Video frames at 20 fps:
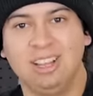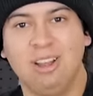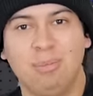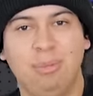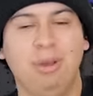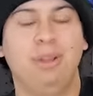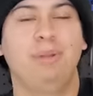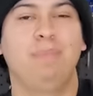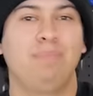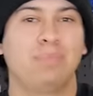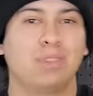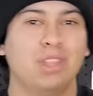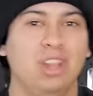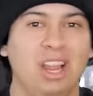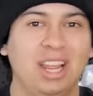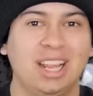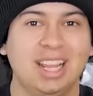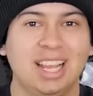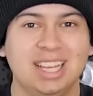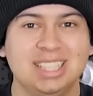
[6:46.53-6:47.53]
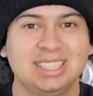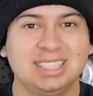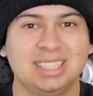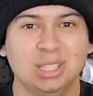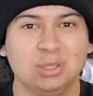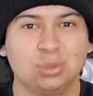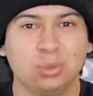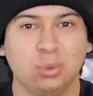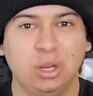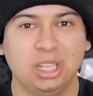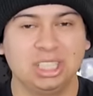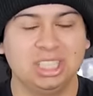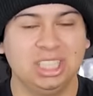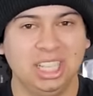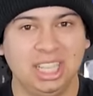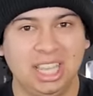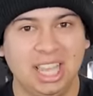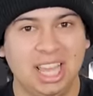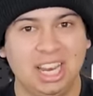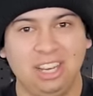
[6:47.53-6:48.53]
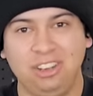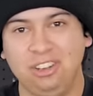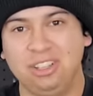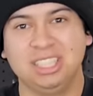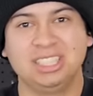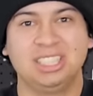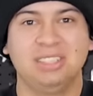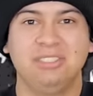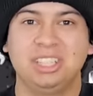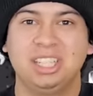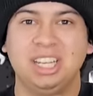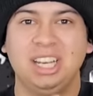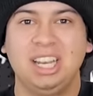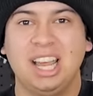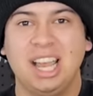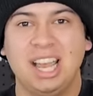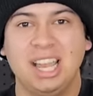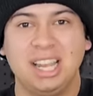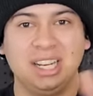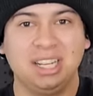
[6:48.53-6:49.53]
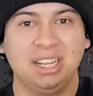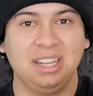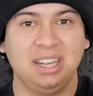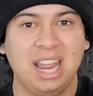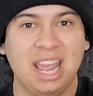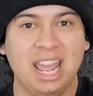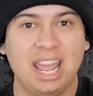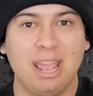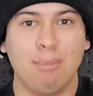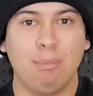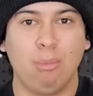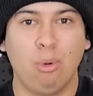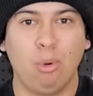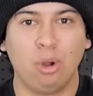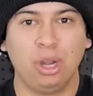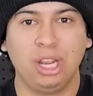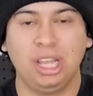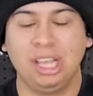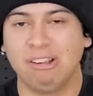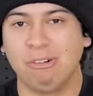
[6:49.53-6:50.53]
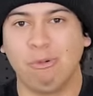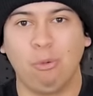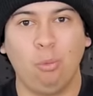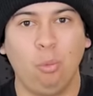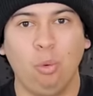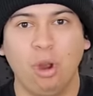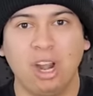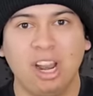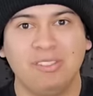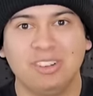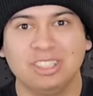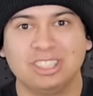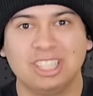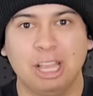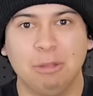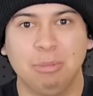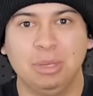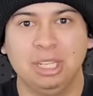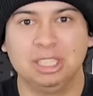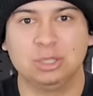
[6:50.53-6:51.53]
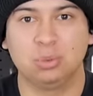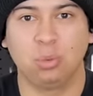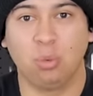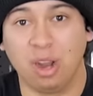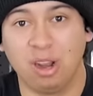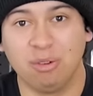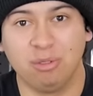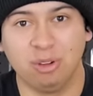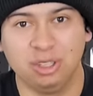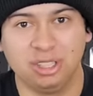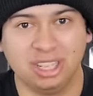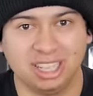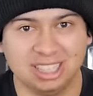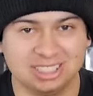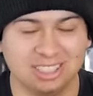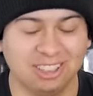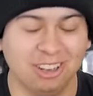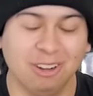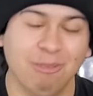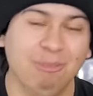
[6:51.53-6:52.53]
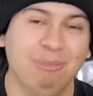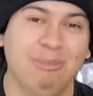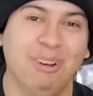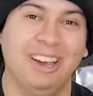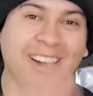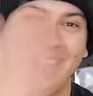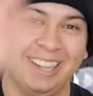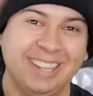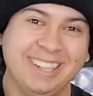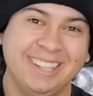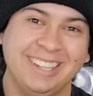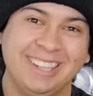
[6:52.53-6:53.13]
But all right, guys, thanks for watching again. And you guys have a good night, day, morning, whatever time it is, wherever you guys are. Bye.